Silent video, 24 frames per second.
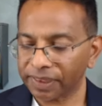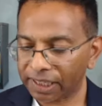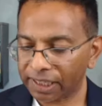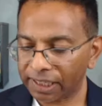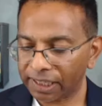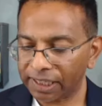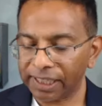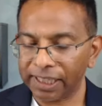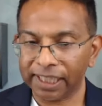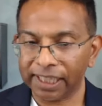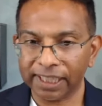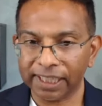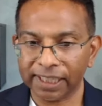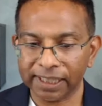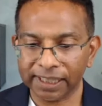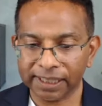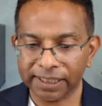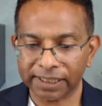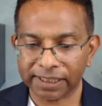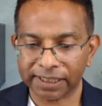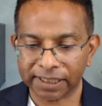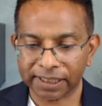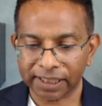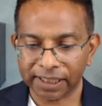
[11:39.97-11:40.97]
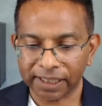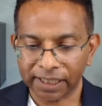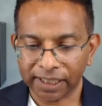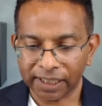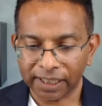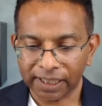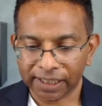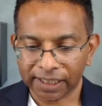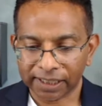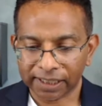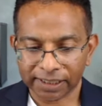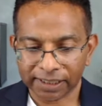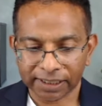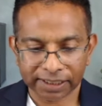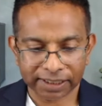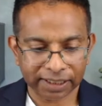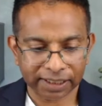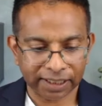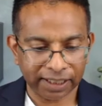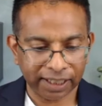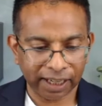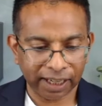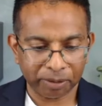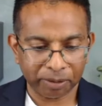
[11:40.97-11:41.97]
is, let's
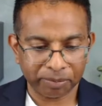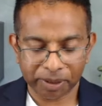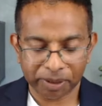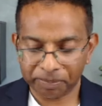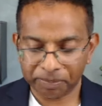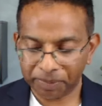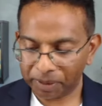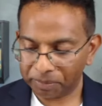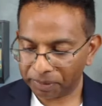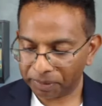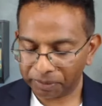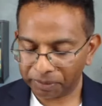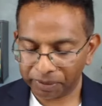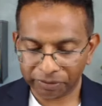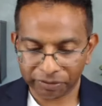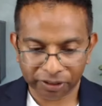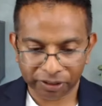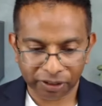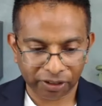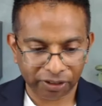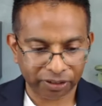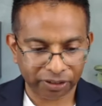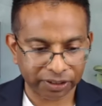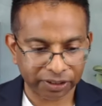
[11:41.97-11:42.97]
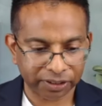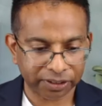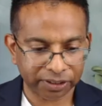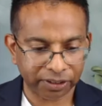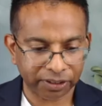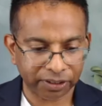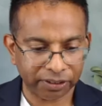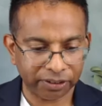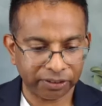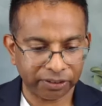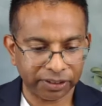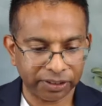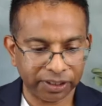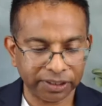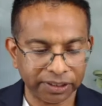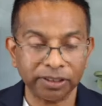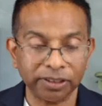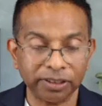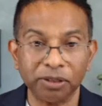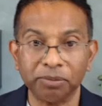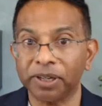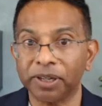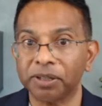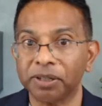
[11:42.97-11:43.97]
see how many people we've got. So this is
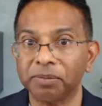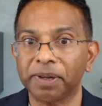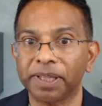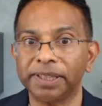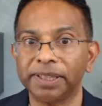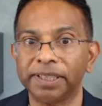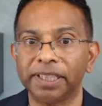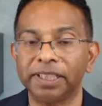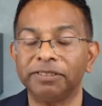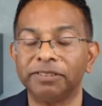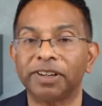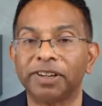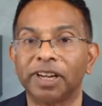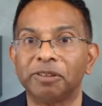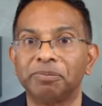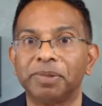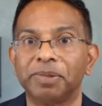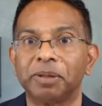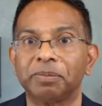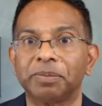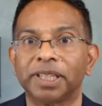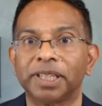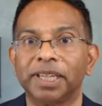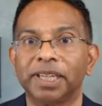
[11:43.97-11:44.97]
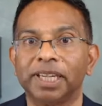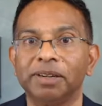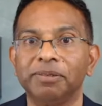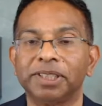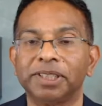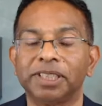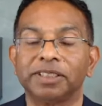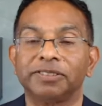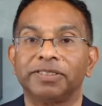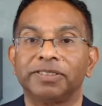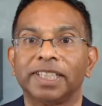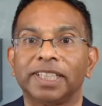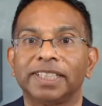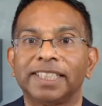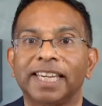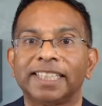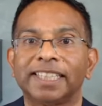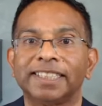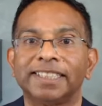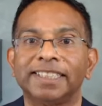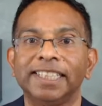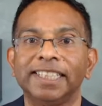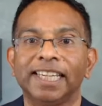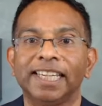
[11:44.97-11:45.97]
good. We've got about 35 people here, which is
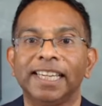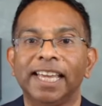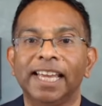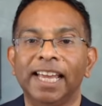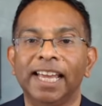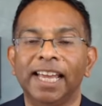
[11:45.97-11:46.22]
fantastic.